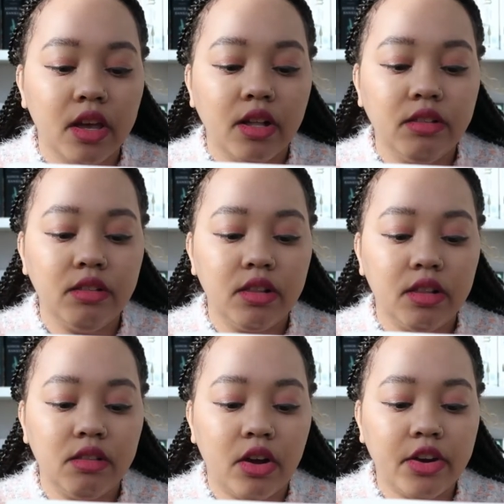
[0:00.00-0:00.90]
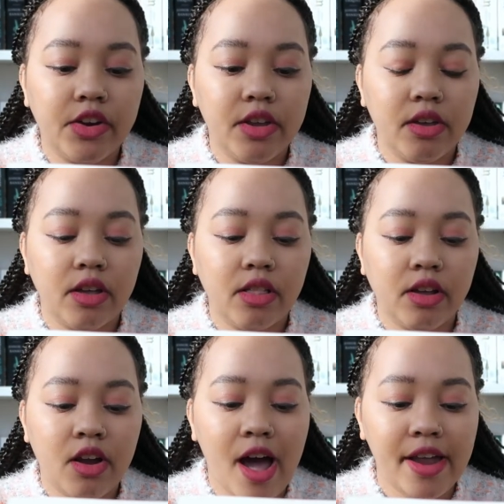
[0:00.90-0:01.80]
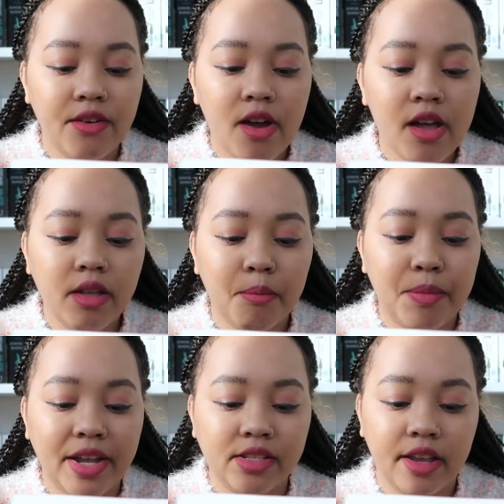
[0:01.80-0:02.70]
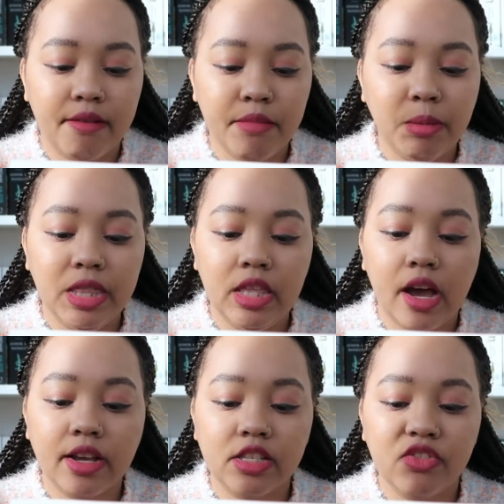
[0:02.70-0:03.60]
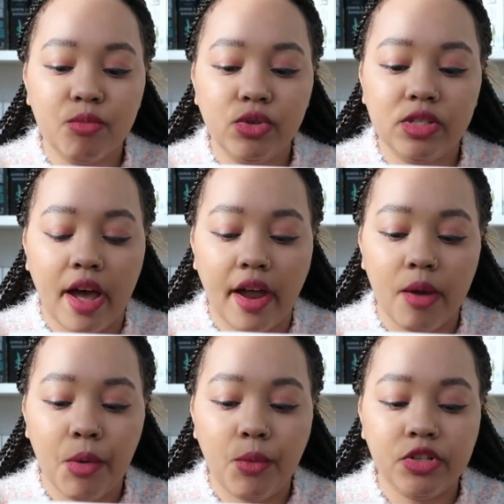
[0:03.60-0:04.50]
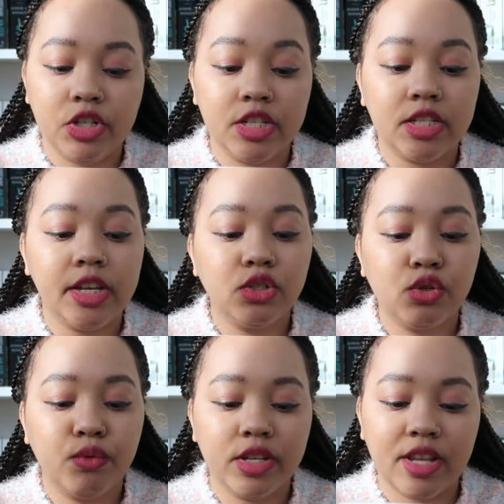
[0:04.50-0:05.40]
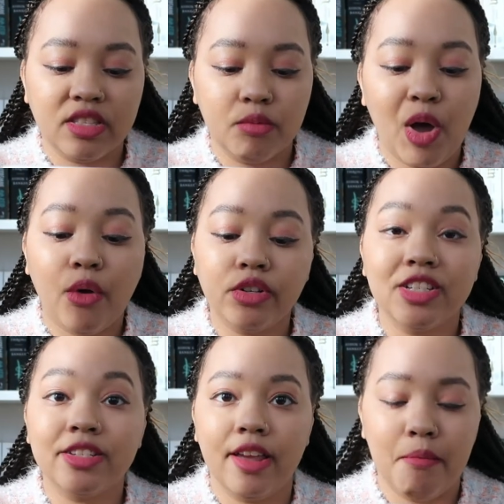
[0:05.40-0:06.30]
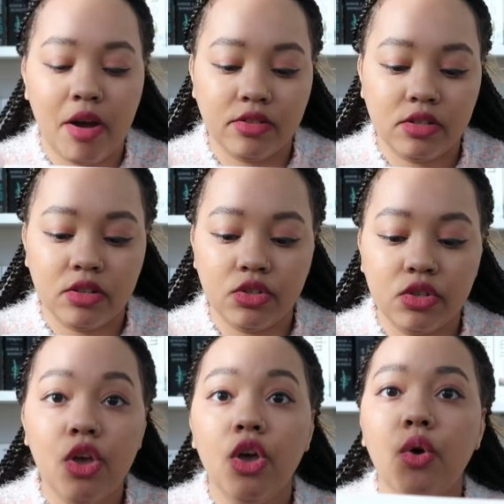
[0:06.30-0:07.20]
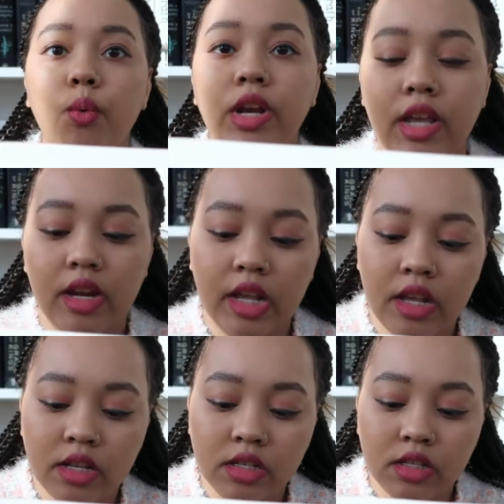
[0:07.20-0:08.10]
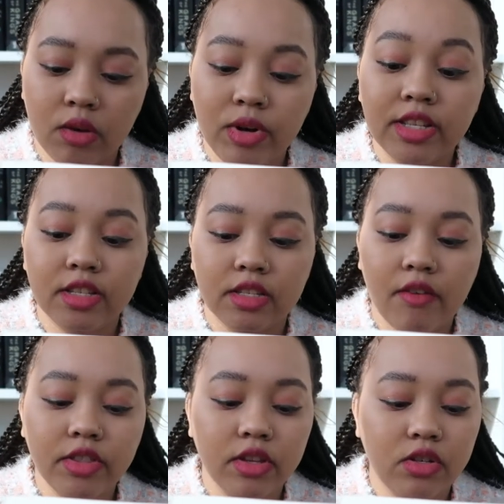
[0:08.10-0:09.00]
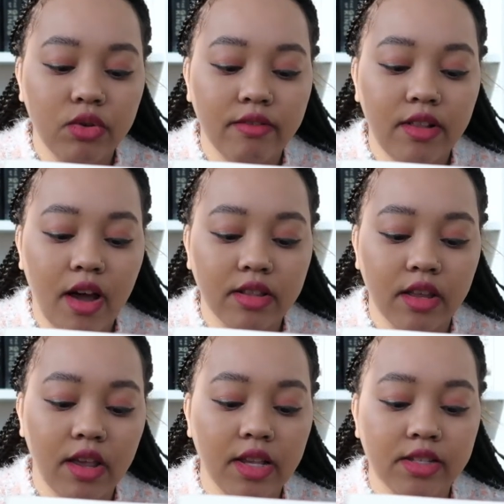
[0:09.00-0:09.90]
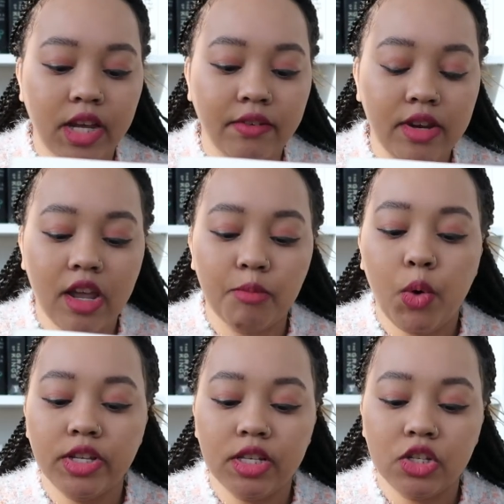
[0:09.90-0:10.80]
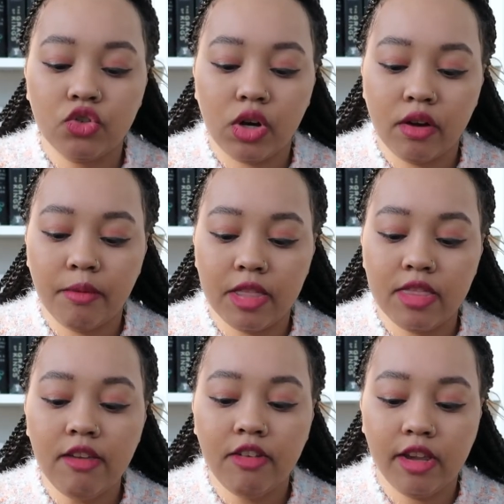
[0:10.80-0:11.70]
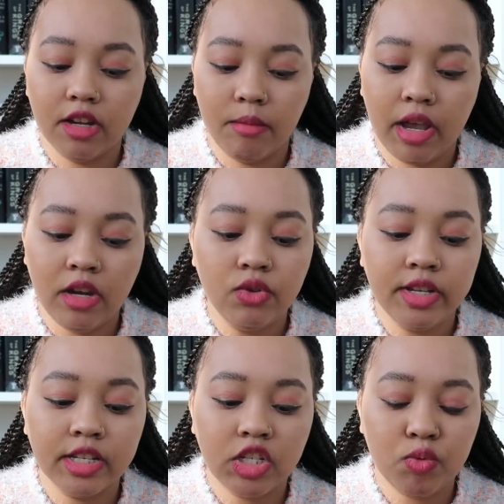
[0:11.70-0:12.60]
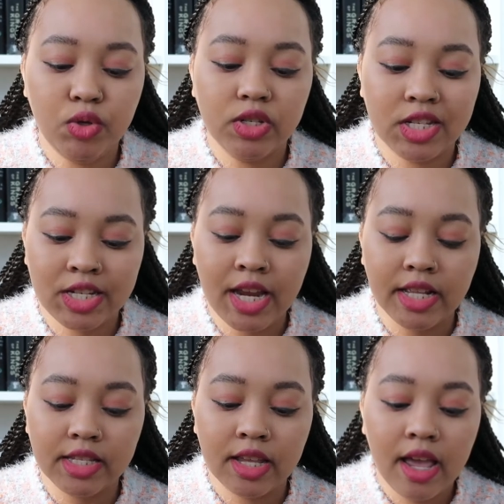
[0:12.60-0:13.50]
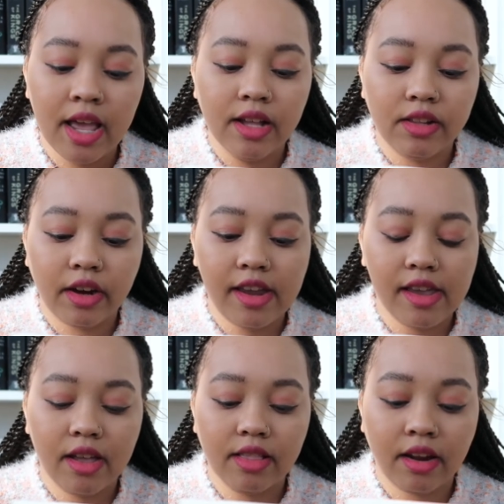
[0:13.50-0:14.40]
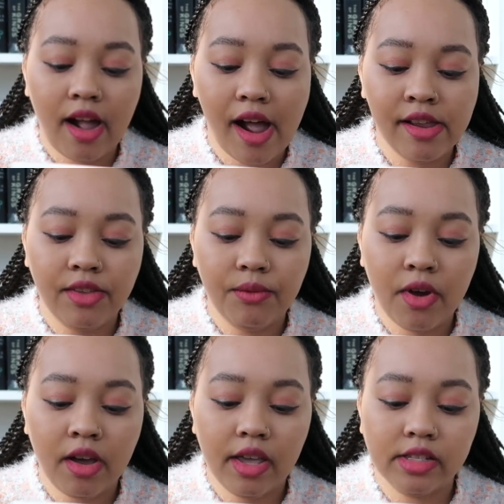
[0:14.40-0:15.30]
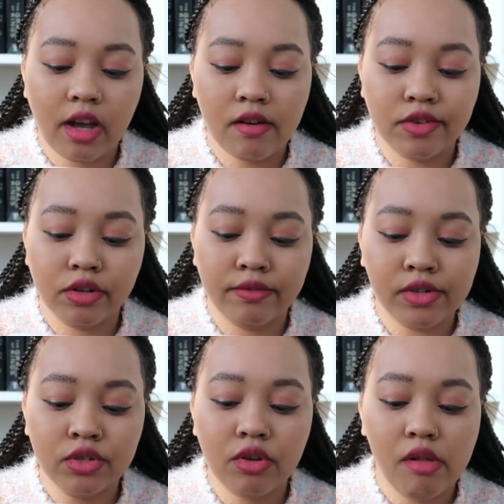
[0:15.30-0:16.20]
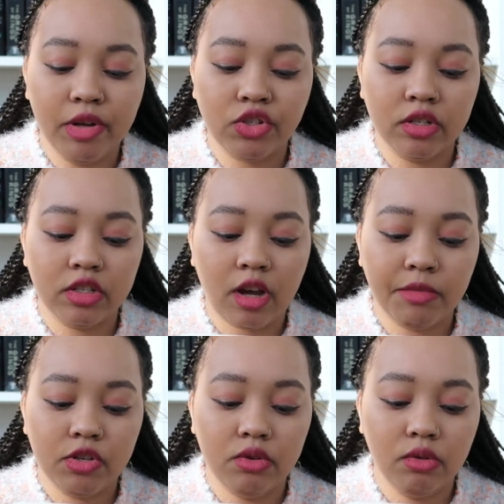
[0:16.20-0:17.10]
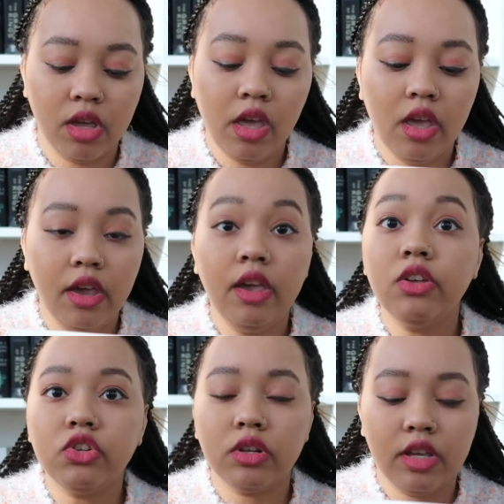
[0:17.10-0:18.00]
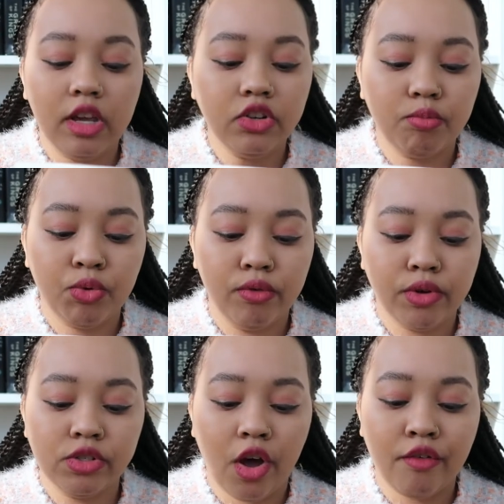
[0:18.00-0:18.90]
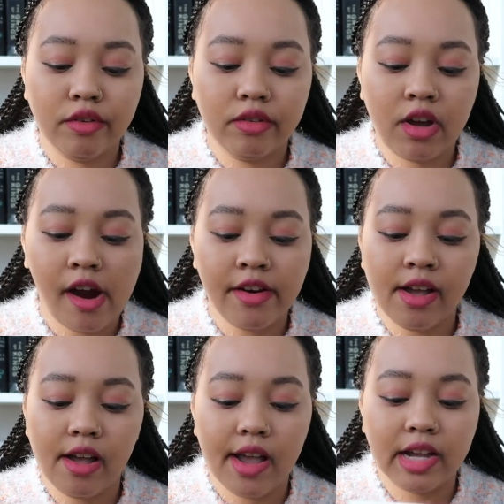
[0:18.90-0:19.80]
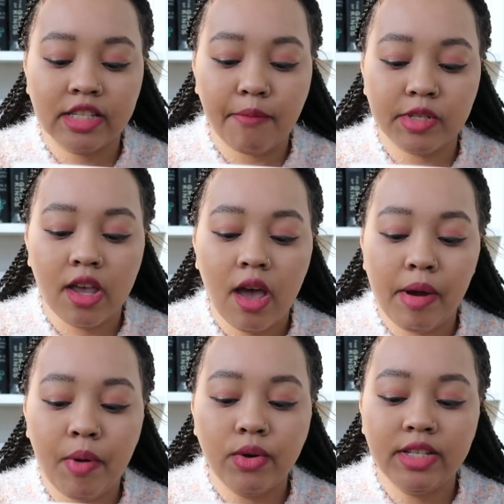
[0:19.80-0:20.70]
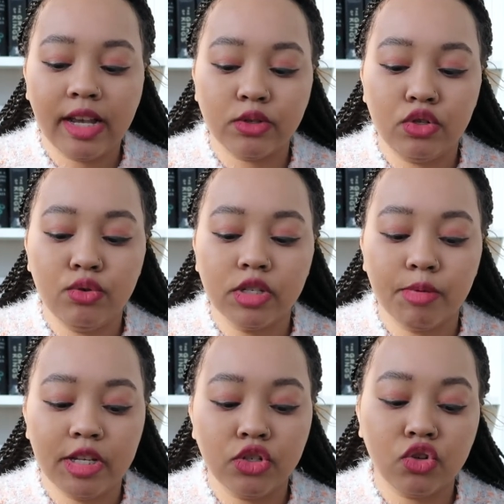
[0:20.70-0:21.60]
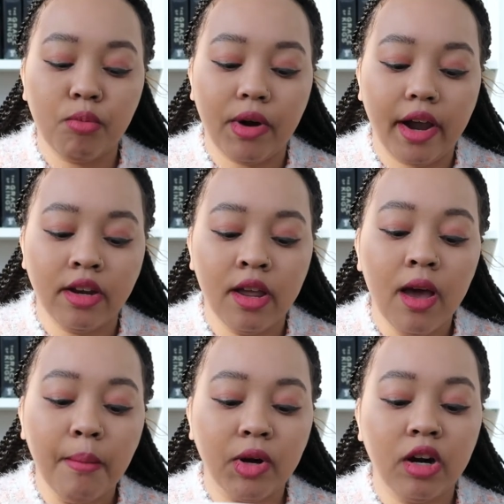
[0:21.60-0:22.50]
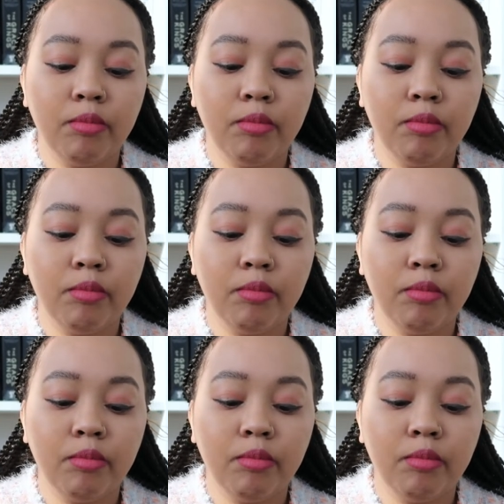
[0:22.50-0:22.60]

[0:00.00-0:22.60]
Lakaira Basset may be the youngest of the Musai, but when she sings, her voice has the power to slay monsters. When it's discovered the Duke of Lachlan is siphoning a poisonous drug from the Thief Kingdom and using it to abuse his tenants, Lakaira is offered her first solo mission to stop the Duke. Eager to prove herself, Lakaira accepts by posing as the Duke's potential bride, but her